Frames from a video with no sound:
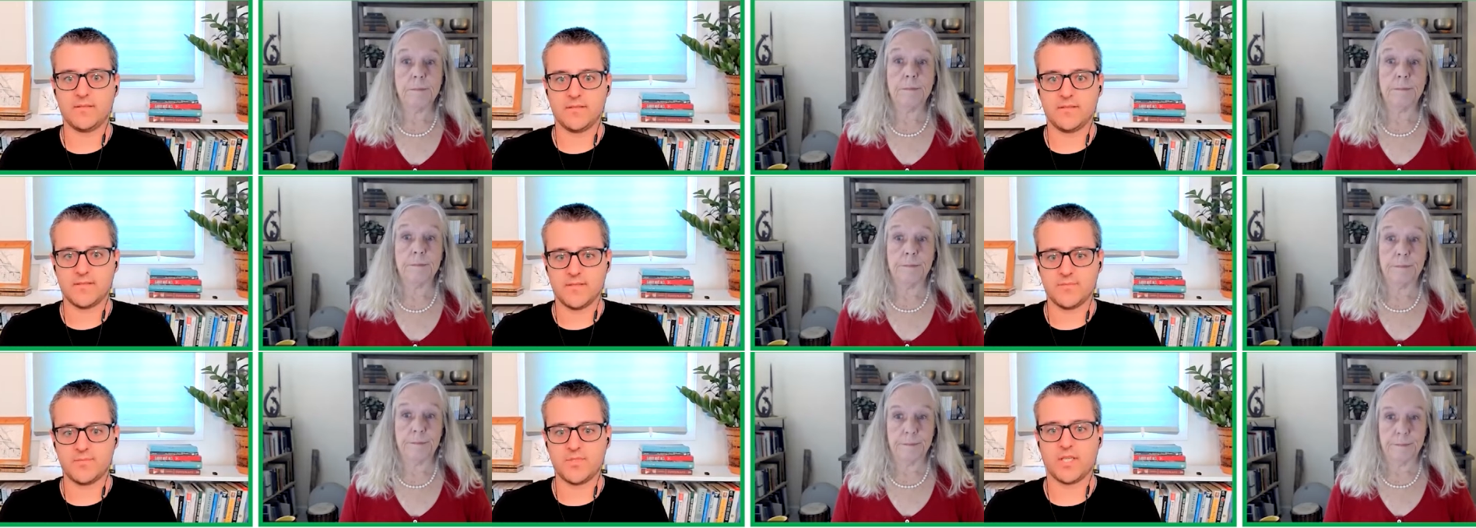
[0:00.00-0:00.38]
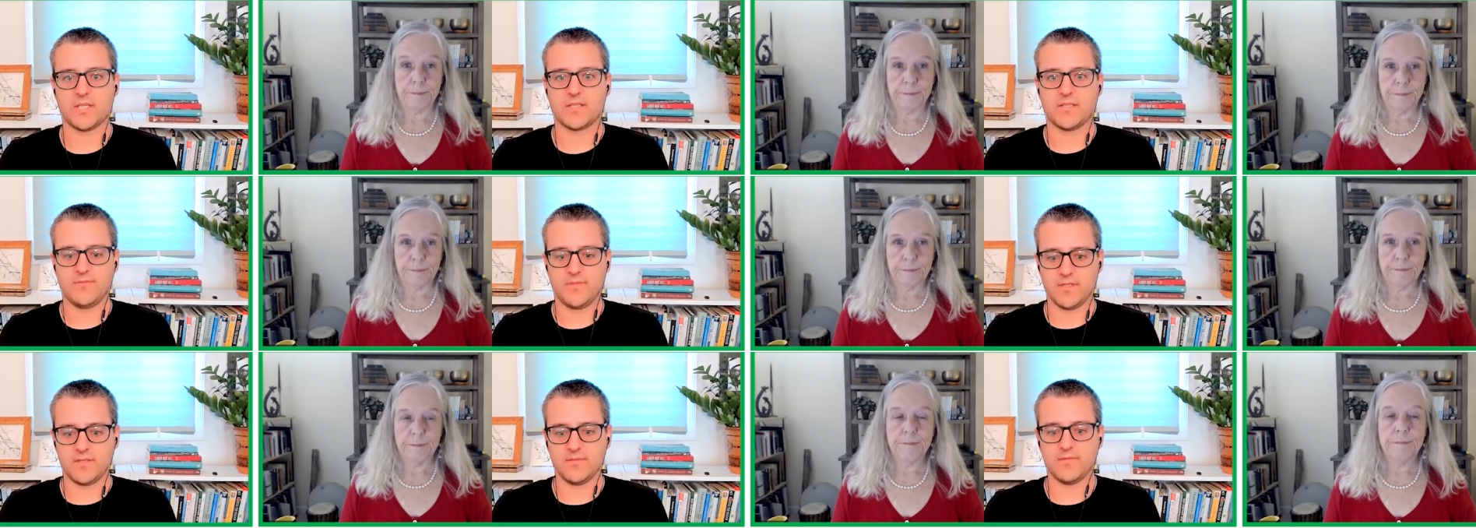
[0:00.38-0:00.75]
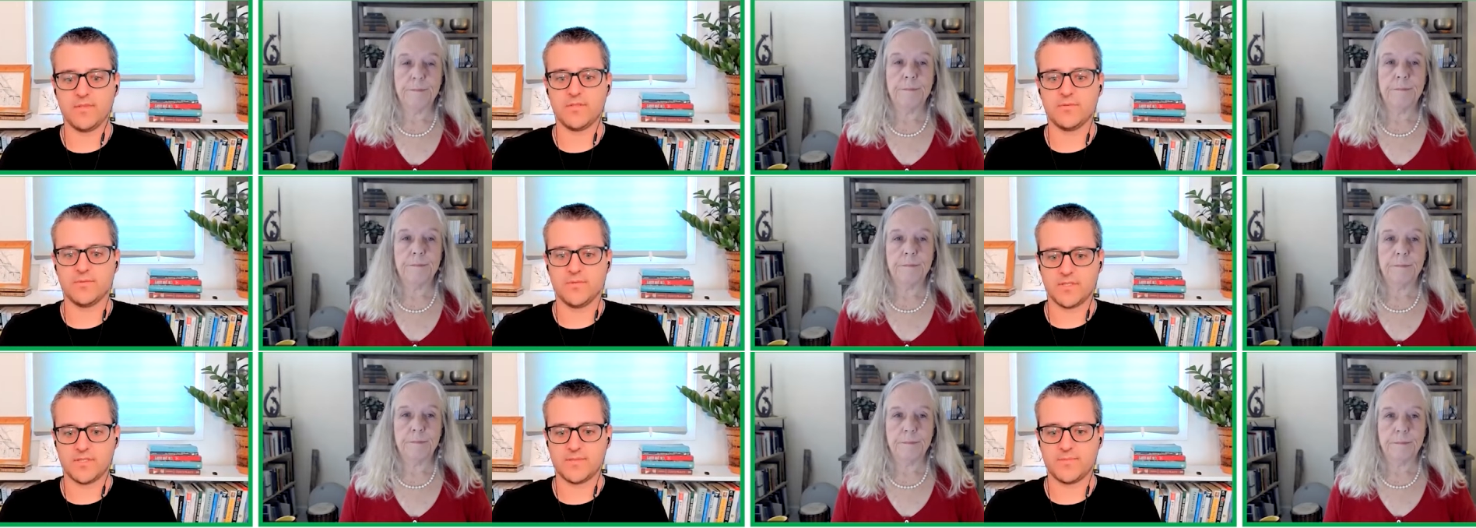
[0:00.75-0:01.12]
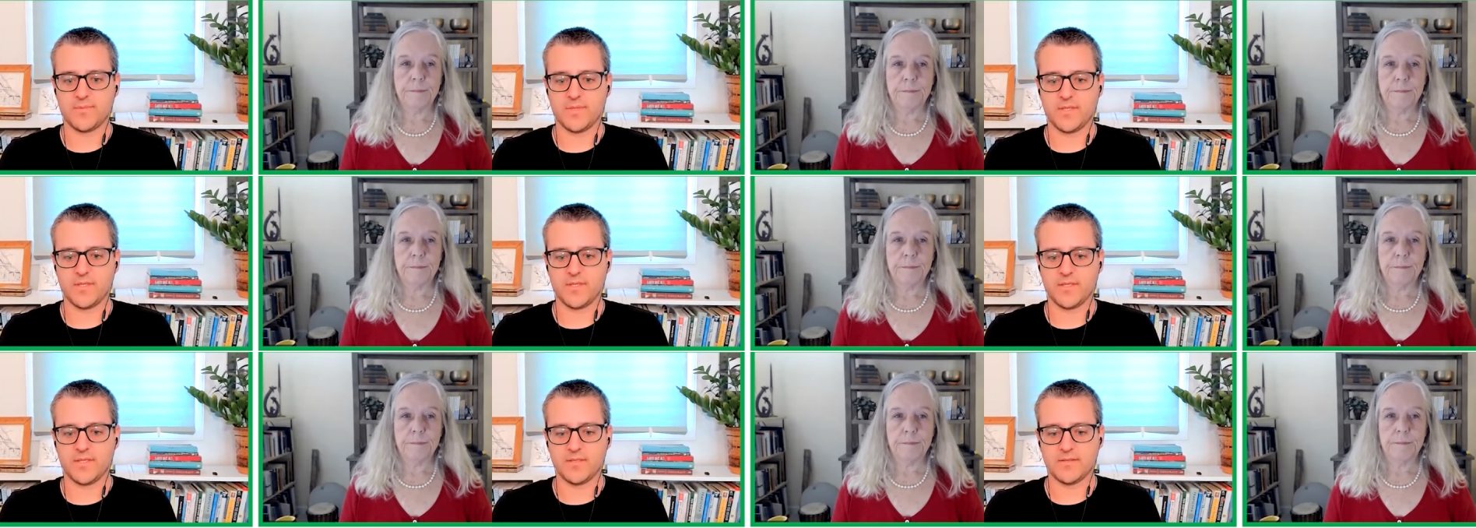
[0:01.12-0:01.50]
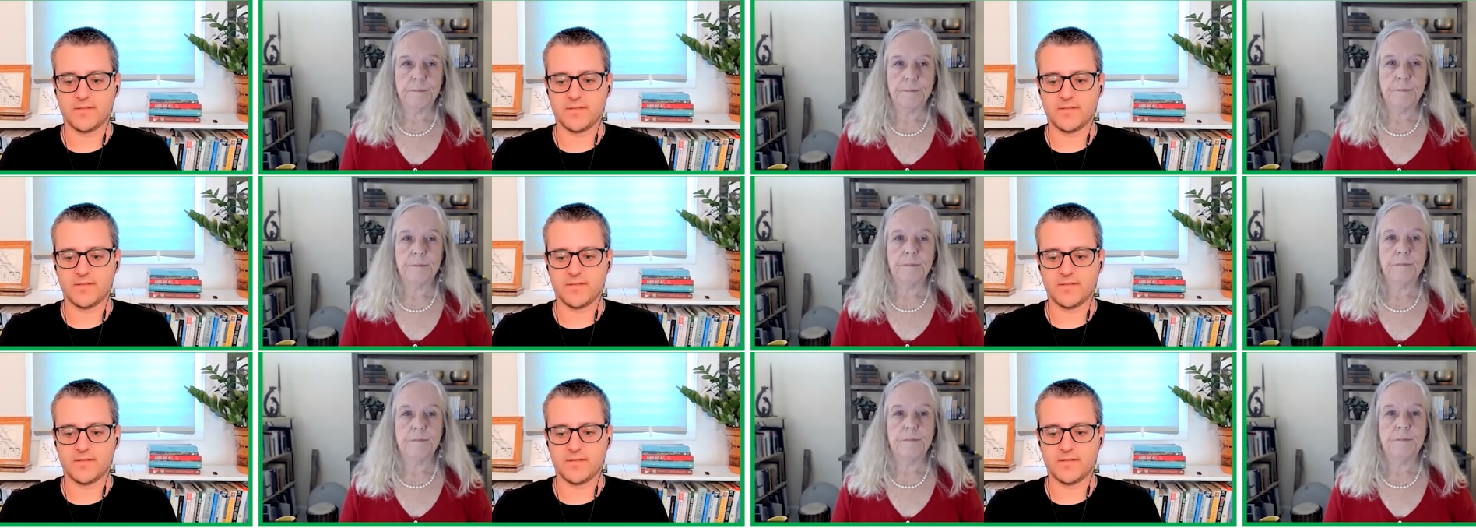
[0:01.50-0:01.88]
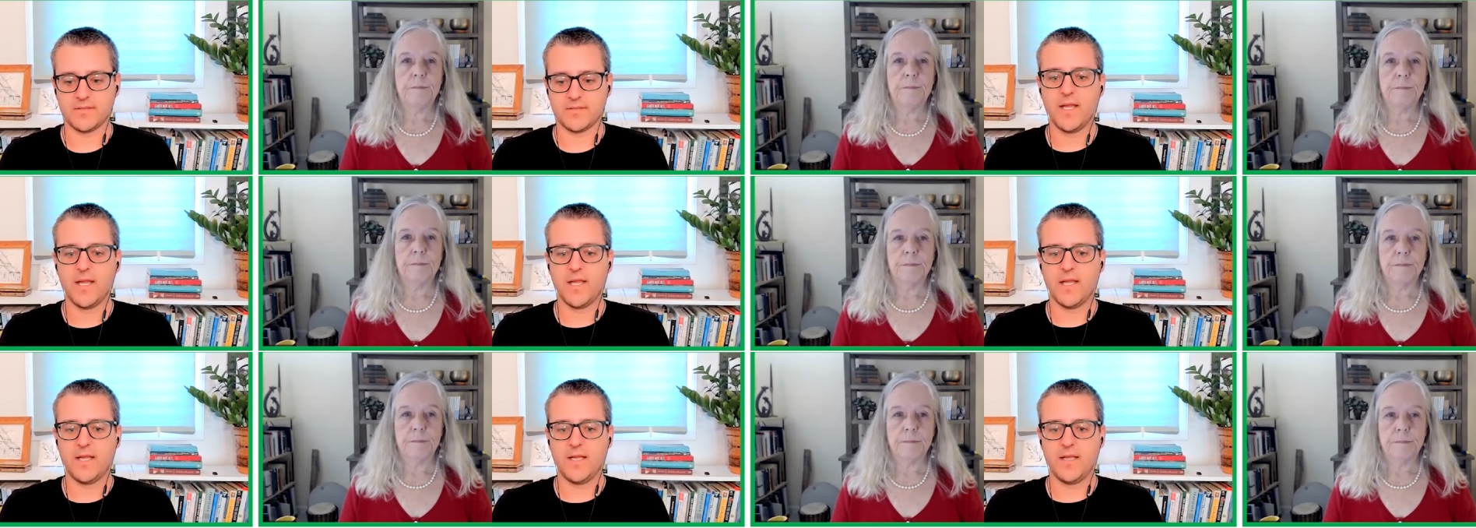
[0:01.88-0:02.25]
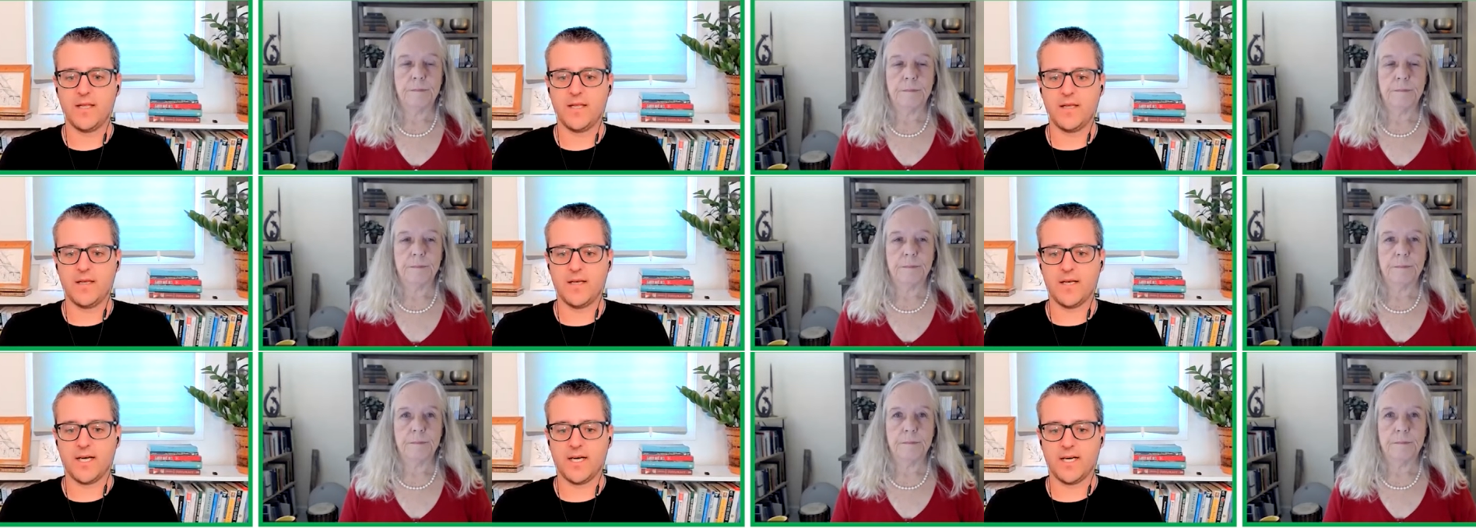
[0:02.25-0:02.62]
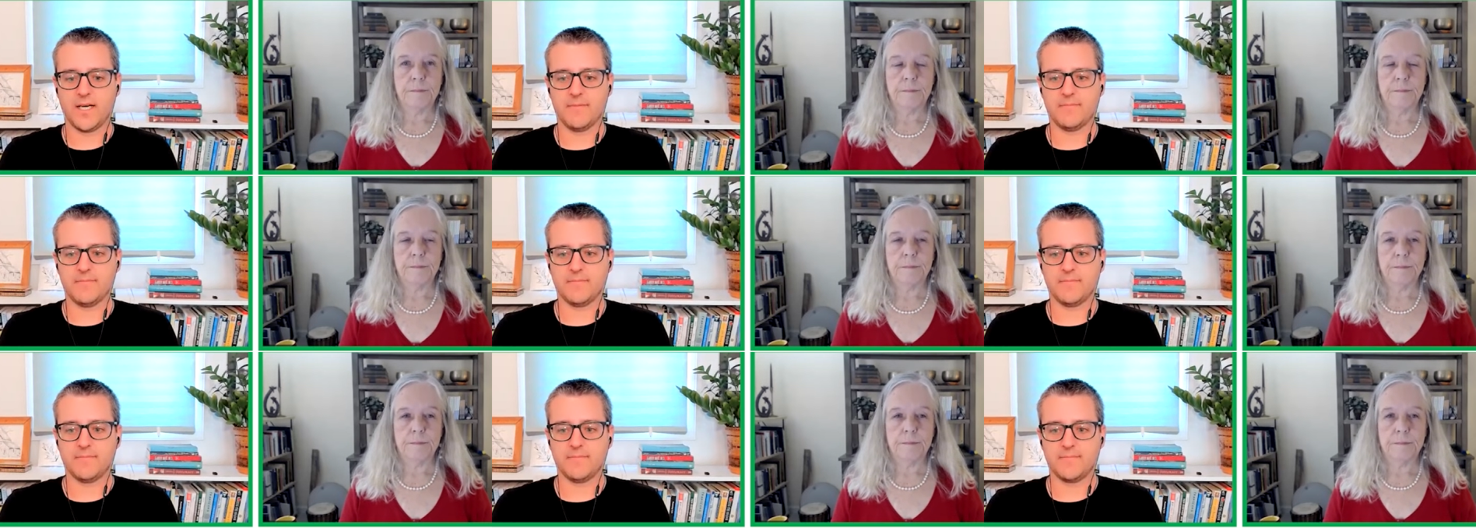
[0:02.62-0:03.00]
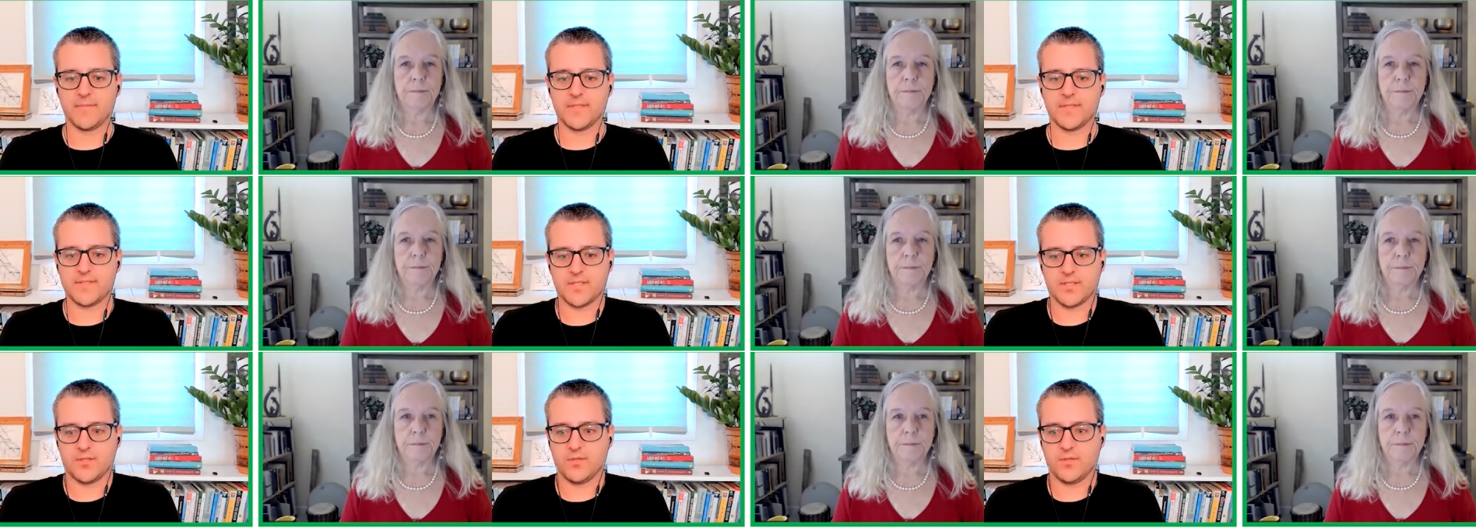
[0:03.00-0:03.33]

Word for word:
Speaker 1: a subjective individual experience. Um, so